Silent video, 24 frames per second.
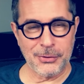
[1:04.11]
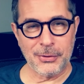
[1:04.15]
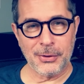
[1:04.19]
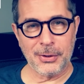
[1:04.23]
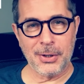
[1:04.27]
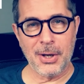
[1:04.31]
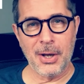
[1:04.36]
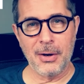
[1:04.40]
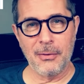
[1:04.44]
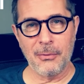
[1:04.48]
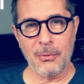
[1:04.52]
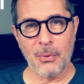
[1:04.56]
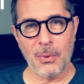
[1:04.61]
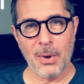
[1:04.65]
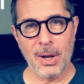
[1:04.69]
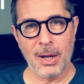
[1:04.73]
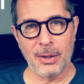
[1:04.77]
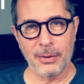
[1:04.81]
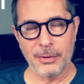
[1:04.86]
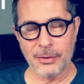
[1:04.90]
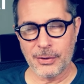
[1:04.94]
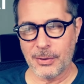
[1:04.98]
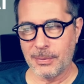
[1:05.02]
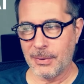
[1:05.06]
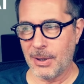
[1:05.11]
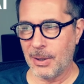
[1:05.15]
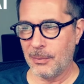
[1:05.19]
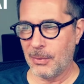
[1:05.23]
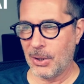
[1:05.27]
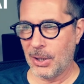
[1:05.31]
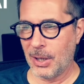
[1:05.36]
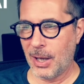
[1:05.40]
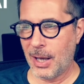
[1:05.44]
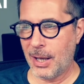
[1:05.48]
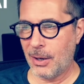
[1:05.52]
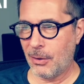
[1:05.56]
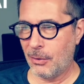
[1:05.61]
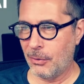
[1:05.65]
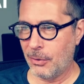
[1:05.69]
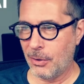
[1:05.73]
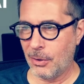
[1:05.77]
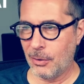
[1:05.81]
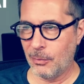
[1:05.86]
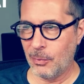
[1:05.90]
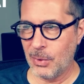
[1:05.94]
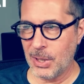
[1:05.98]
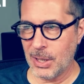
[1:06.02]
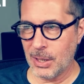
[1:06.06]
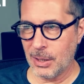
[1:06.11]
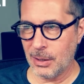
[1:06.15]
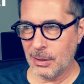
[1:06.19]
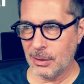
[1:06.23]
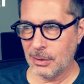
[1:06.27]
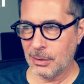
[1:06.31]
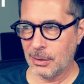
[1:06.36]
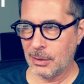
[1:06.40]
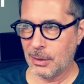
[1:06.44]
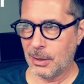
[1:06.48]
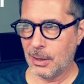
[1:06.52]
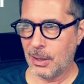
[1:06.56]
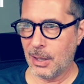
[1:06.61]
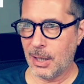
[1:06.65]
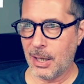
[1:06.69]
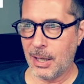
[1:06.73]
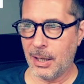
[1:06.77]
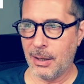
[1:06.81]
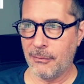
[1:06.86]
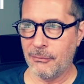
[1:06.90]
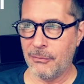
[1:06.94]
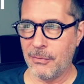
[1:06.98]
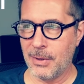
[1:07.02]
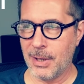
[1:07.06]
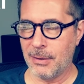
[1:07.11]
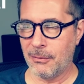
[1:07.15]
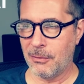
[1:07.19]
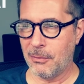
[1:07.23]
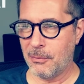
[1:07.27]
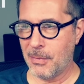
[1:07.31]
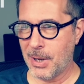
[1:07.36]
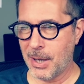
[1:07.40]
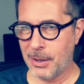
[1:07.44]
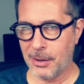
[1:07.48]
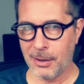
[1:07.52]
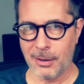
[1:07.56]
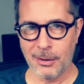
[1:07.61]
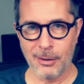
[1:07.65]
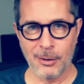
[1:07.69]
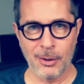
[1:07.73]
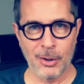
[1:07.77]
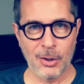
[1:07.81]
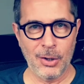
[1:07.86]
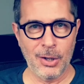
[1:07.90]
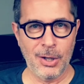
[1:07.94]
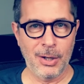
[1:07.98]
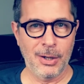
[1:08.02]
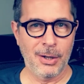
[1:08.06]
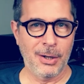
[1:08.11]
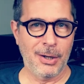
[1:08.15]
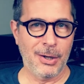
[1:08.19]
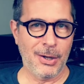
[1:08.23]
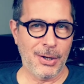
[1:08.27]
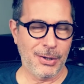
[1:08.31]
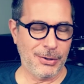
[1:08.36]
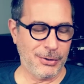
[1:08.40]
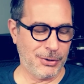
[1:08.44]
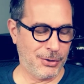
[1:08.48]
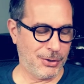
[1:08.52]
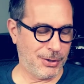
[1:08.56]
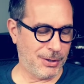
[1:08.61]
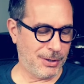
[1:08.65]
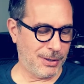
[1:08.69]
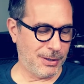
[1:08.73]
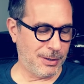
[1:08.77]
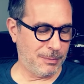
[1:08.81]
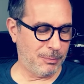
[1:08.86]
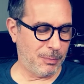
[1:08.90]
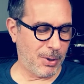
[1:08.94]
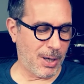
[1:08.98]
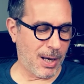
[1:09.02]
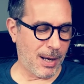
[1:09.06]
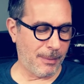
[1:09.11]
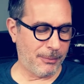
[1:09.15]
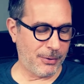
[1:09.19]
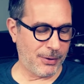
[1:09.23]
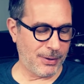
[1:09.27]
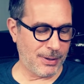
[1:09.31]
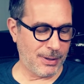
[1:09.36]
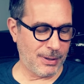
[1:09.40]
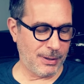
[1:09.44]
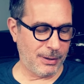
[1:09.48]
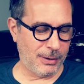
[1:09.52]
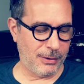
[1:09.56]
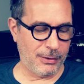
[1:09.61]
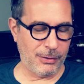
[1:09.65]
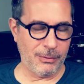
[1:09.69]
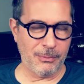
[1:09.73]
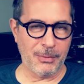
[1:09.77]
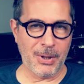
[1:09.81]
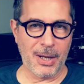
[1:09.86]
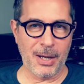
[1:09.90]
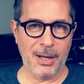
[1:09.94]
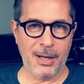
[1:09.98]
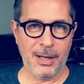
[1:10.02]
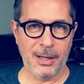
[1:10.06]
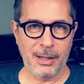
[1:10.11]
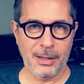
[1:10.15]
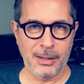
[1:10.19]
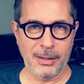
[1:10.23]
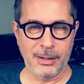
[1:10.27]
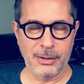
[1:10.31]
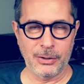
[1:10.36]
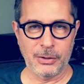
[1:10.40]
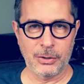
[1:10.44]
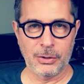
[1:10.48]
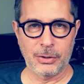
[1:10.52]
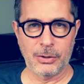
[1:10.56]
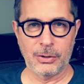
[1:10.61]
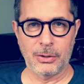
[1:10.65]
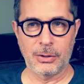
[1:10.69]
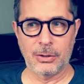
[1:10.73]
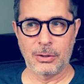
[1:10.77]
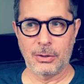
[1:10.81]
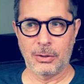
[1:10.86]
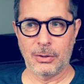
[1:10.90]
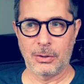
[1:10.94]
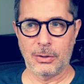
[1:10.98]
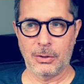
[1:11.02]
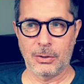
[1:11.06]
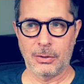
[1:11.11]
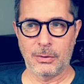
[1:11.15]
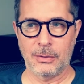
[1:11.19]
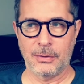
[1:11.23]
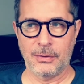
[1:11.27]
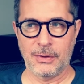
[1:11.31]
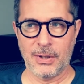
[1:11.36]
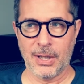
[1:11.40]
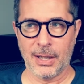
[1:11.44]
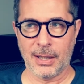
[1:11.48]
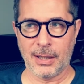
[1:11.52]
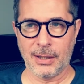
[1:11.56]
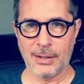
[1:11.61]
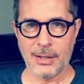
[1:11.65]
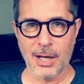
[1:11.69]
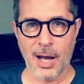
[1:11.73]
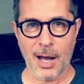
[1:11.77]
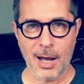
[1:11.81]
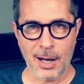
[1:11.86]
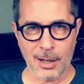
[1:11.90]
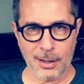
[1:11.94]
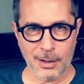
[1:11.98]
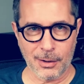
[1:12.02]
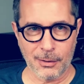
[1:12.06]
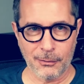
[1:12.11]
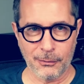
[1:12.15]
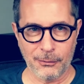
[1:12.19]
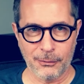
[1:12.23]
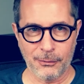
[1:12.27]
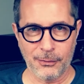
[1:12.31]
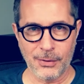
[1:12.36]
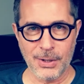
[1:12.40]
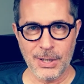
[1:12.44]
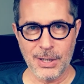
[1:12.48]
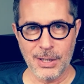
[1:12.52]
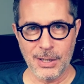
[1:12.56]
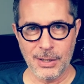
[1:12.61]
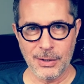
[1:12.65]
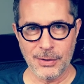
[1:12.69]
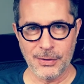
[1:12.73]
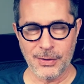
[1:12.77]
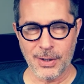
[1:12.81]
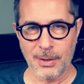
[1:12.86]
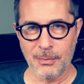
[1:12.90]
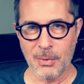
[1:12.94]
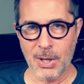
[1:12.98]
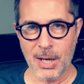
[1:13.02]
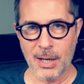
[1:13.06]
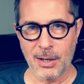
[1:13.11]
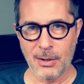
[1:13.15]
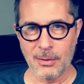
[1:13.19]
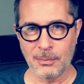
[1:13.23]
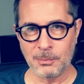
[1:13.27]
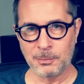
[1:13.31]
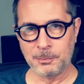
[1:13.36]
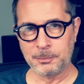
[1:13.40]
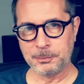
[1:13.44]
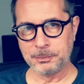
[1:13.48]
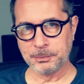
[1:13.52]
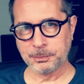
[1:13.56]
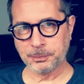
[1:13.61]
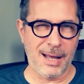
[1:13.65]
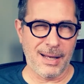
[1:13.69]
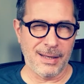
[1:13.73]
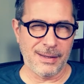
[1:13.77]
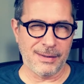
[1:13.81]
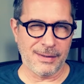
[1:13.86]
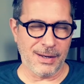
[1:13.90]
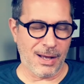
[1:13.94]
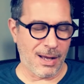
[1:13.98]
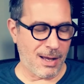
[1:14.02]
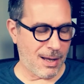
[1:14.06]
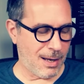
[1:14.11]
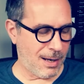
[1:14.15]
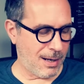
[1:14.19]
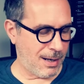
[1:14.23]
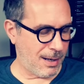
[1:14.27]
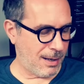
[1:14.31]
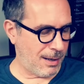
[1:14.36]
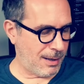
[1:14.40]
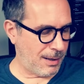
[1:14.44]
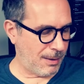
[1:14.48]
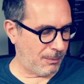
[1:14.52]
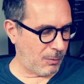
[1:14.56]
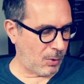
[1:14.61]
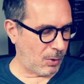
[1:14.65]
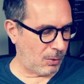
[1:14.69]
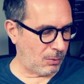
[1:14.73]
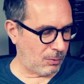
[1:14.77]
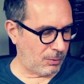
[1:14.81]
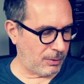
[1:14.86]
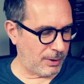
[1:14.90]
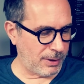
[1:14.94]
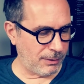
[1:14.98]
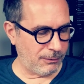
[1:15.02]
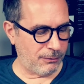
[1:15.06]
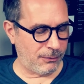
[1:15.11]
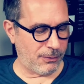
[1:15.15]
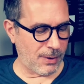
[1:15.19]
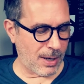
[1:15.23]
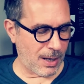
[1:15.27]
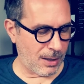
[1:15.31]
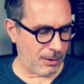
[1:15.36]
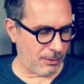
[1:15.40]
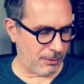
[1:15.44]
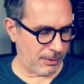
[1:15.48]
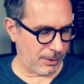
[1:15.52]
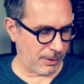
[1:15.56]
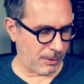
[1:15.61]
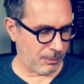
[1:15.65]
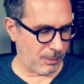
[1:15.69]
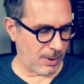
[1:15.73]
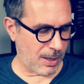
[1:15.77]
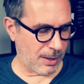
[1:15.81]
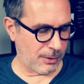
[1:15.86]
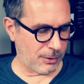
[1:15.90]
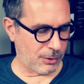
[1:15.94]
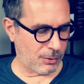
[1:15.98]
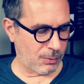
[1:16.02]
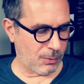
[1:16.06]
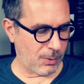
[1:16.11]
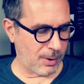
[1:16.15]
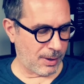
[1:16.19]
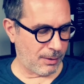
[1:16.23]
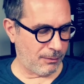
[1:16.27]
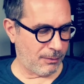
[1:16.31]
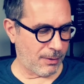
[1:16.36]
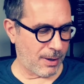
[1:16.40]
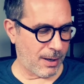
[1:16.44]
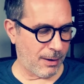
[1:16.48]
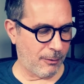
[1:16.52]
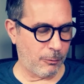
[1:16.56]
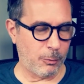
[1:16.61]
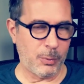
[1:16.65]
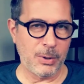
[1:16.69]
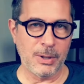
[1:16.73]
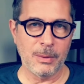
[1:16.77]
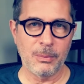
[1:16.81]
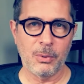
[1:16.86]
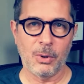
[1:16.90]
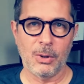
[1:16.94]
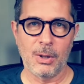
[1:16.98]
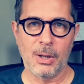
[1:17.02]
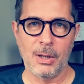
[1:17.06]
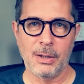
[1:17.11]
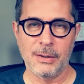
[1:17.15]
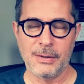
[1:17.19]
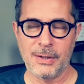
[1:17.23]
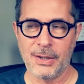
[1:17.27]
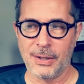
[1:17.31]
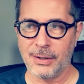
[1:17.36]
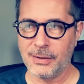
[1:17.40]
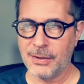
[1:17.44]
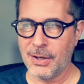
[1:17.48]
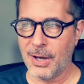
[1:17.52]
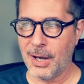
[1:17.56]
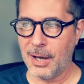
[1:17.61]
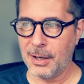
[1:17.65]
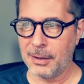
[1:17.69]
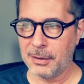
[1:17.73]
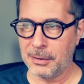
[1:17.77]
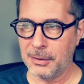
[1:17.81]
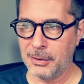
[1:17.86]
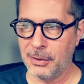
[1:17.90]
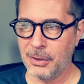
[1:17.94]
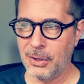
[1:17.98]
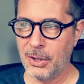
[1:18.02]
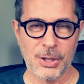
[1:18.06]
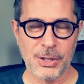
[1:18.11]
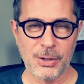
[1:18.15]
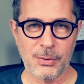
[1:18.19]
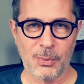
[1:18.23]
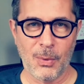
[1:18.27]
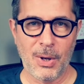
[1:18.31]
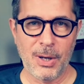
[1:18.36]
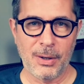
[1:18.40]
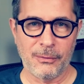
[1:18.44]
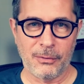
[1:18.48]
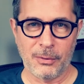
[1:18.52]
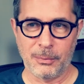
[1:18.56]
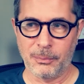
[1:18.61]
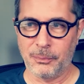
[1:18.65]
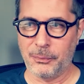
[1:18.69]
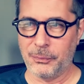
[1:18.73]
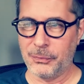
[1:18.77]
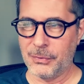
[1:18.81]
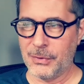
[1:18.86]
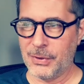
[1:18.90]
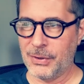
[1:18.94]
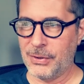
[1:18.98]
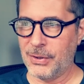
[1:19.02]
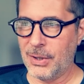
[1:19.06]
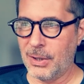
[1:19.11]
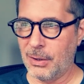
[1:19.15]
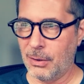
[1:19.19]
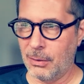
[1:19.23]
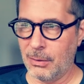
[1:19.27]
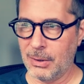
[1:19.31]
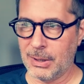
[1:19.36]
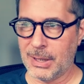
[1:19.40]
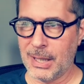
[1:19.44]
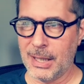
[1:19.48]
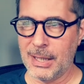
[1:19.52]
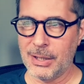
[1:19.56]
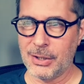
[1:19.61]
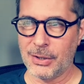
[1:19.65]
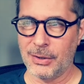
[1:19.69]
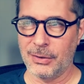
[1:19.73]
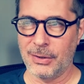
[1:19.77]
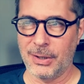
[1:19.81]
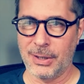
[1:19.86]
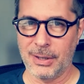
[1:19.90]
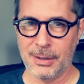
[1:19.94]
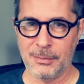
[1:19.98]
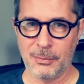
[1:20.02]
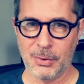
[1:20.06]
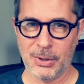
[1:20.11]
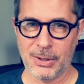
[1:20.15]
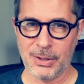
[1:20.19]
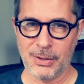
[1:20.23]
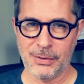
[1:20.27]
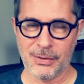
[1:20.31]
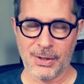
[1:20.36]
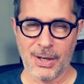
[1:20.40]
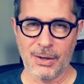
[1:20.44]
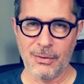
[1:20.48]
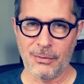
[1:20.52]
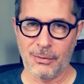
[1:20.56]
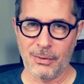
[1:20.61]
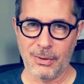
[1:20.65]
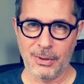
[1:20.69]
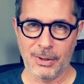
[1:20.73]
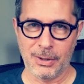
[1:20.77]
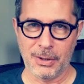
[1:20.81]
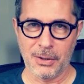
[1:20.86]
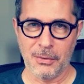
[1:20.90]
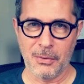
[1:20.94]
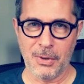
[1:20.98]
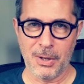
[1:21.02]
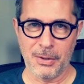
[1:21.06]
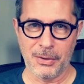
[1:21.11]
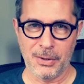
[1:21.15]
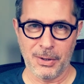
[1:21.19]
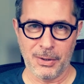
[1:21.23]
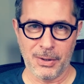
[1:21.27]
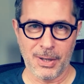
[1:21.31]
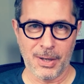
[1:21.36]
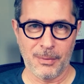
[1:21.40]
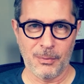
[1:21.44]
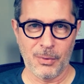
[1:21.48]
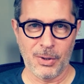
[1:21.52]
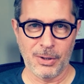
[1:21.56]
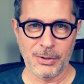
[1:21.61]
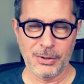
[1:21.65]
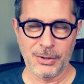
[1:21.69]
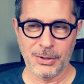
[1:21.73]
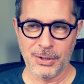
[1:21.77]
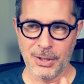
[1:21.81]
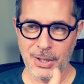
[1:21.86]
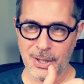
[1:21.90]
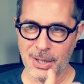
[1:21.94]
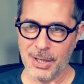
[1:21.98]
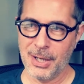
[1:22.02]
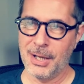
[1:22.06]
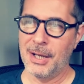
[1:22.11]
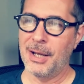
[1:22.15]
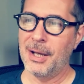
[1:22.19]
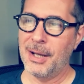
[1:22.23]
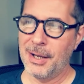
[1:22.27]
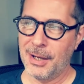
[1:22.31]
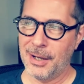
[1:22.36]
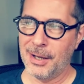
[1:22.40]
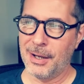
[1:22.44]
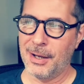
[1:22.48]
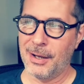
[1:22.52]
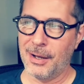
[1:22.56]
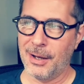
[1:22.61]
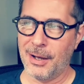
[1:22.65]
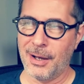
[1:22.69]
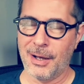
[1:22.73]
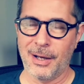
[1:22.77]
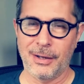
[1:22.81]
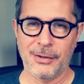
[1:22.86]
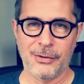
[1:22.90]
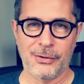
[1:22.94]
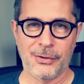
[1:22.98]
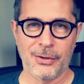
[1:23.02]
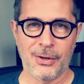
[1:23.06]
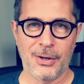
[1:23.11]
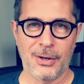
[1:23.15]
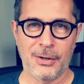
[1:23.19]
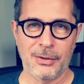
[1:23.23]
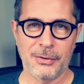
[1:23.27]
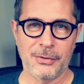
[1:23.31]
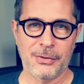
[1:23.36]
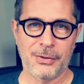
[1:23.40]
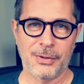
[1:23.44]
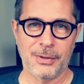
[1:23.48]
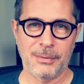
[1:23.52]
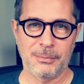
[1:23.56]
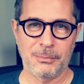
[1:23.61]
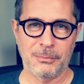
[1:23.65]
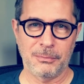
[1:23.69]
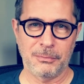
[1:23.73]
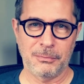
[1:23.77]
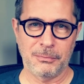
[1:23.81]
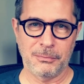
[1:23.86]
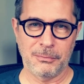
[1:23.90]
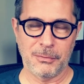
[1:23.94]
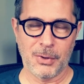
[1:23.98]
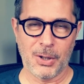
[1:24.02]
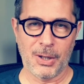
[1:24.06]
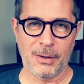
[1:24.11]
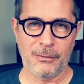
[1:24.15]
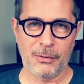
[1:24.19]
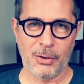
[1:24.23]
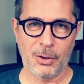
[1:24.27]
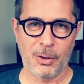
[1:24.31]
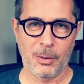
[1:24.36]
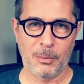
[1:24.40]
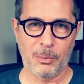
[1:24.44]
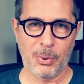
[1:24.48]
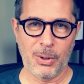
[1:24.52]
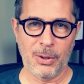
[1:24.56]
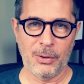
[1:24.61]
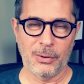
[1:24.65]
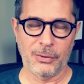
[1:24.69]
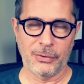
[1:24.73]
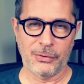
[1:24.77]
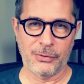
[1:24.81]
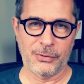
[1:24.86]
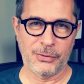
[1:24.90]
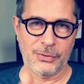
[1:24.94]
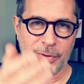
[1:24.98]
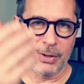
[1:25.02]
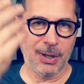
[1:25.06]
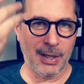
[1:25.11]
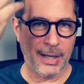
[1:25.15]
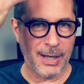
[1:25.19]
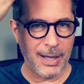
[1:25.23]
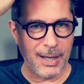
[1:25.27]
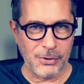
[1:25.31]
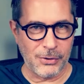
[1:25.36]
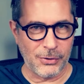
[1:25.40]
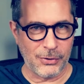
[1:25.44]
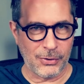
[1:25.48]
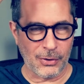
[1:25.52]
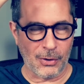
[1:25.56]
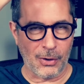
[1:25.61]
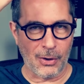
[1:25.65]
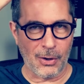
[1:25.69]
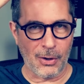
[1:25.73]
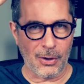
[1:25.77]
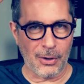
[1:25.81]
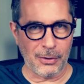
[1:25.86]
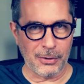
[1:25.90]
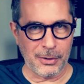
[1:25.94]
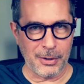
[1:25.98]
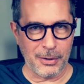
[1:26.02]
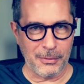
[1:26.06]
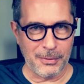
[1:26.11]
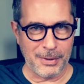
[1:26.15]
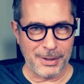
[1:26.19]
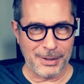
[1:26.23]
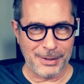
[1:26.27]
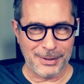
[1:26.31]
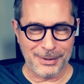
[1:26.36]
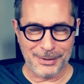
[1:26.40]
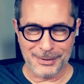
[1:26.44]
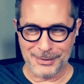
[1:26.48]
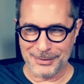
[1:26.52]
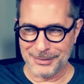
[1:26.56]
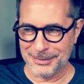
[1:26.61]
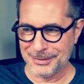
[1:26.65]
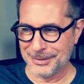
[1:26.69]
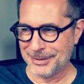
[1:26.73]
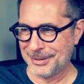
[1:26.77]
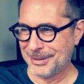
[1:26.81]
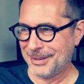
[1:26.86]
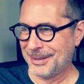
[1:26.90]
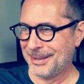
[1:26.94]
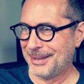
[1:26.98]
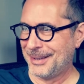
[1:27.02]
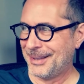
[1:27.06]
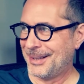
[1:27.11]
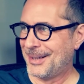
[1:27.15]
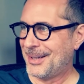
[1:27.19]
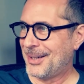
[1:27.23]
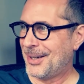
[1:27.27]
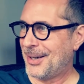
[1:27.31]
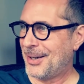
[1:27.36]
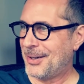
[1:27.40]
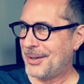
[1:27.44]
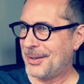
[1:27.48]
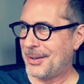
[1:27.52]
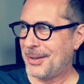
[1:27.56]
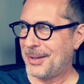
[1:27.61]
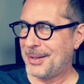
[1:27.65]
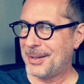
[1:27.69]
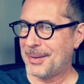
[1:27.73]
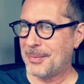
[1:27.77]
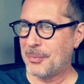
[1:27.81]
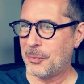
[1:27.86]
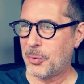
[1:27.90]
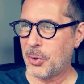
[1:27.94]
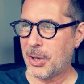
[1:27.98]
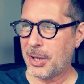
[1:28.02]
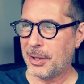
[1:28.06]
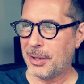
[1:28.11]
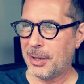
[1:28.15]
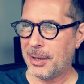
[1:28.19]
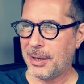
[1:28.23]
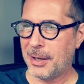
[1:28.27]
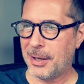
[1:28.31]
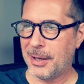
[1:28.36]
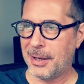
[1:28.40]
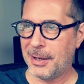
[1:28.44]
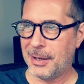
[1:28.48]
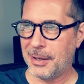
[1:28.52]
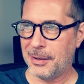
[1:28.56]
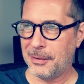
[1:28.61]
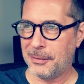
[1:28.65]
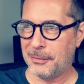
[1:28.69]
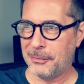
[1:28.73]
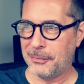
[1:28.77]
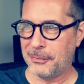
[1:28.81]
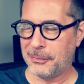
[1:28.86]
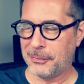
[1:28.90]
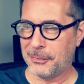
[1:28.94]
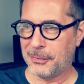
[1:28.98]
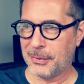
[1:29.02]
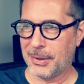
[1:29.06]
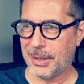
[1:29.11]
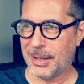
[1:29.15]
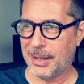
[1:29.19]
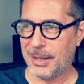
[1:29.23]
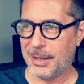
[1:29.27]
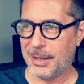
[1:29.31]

this is a kind of a wild experiment. I don't know Mia. I've never met her. She popped into my TikTok feed somehow, as I am only following about 25 people on TikTok. She's one of them. So occasionally, because I don't really go on there that much, I saw some of her posts. This is all going under the umbrella of